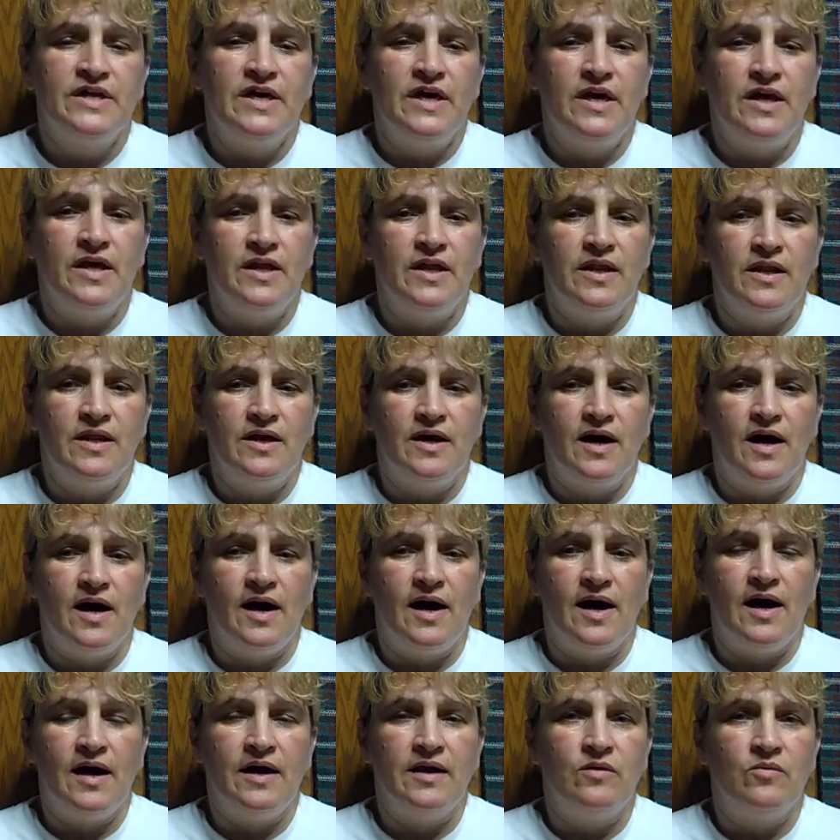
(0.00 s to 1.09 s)
And
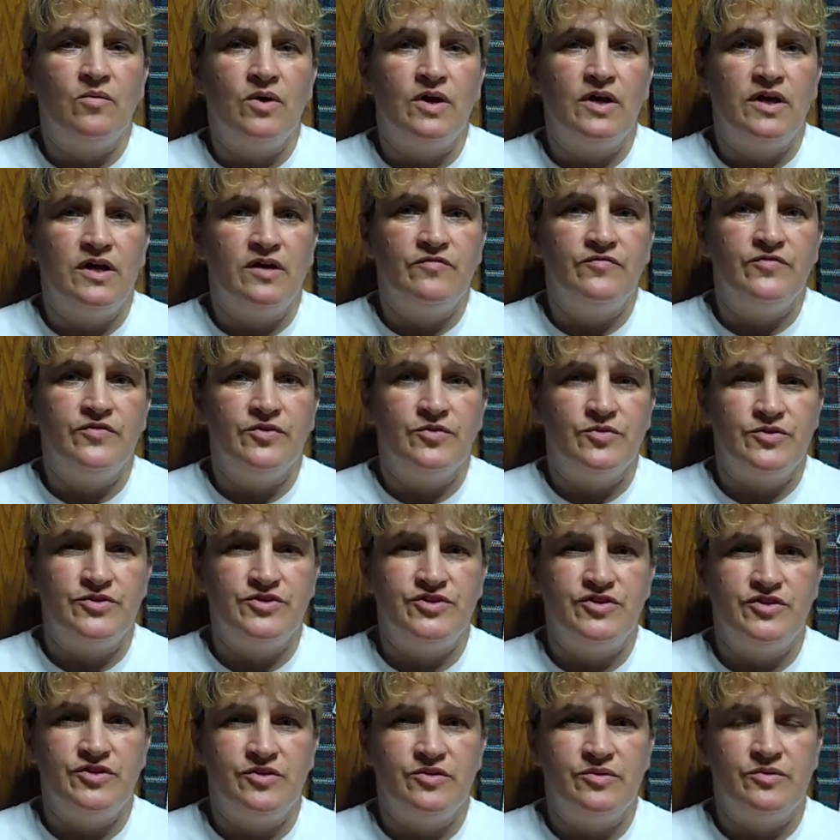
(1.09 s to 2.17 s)
I don't want to
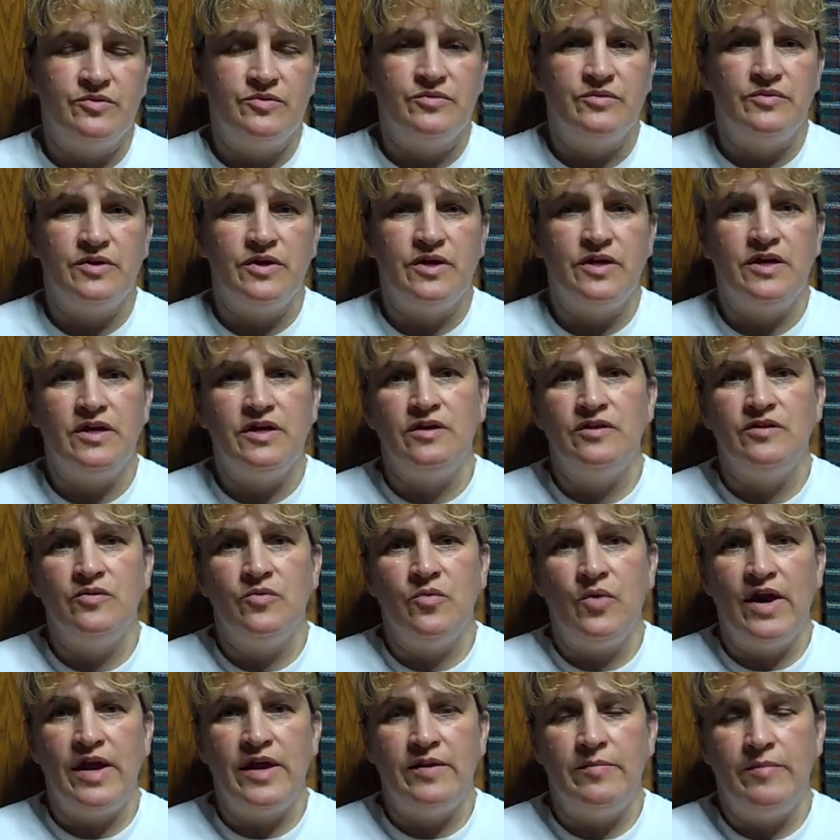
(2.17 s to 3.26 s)
influence you in either
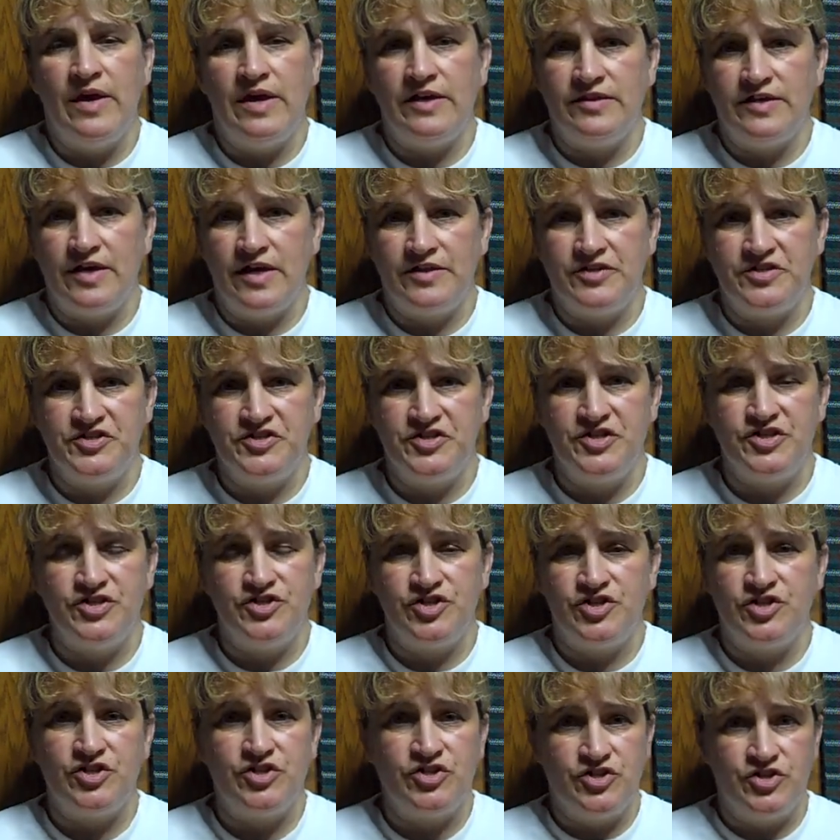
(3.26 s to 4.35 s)
way to make that
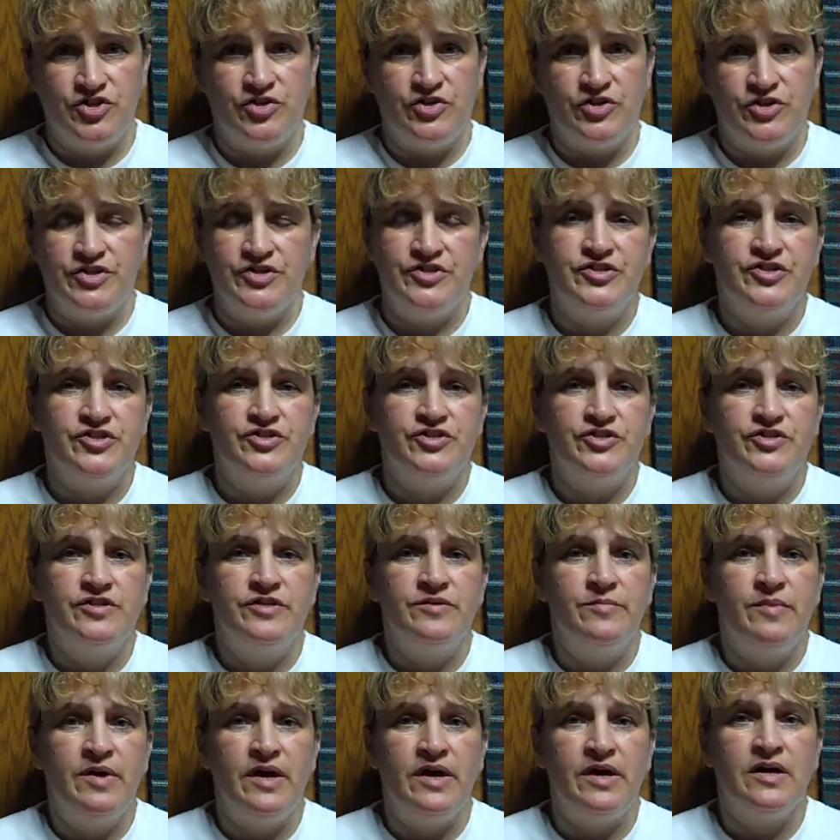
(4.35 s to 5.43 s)
decision. It's your decision
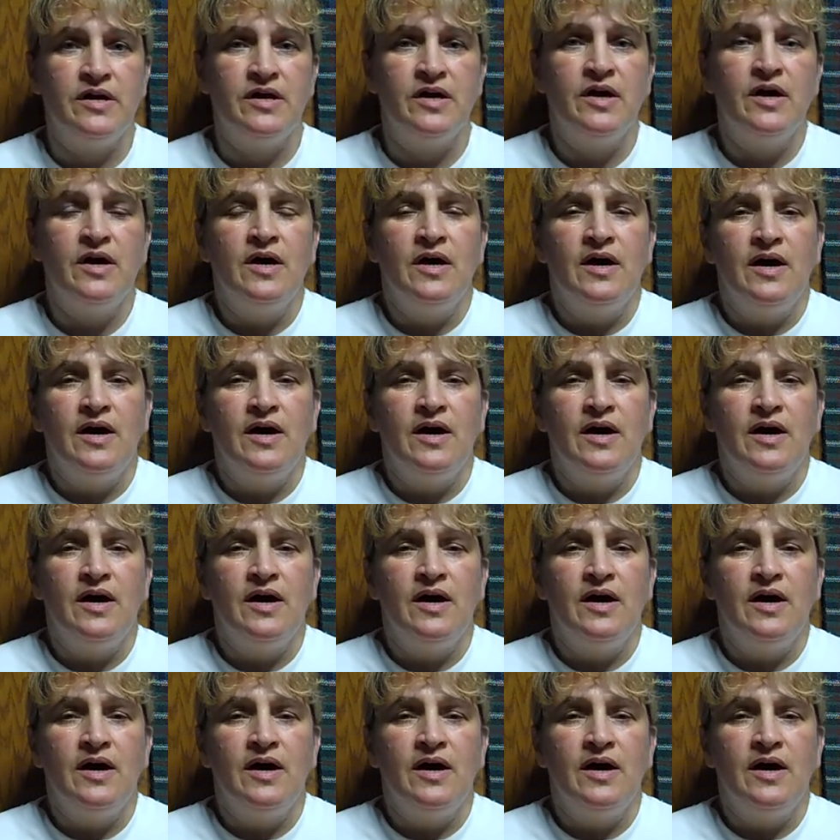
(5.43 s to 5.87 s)
to make.